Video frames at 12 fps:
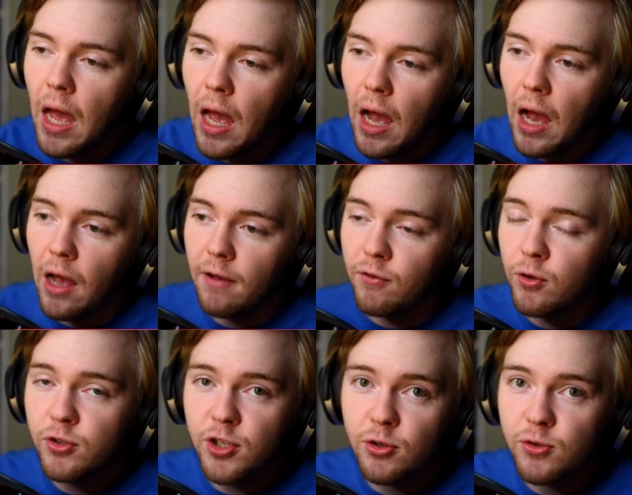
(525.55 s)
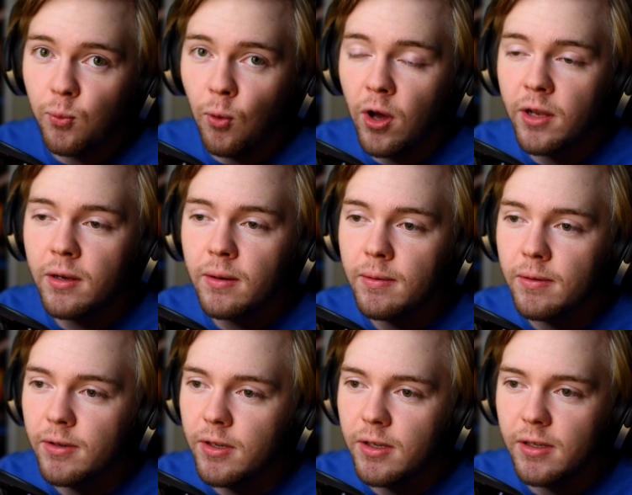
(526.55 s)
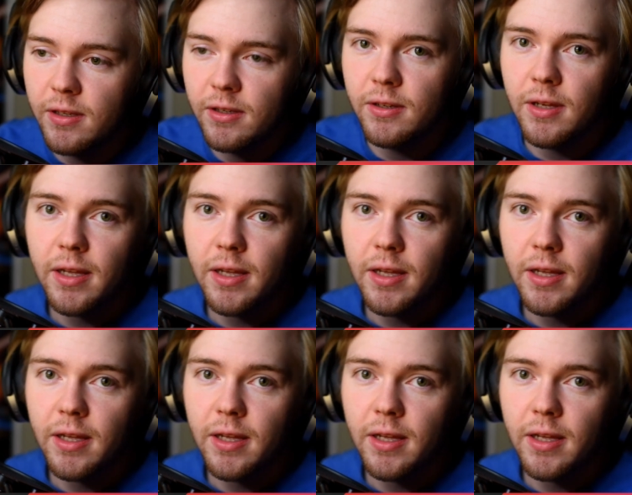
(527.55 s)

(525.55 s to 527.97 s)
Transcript: If LUCIO's won and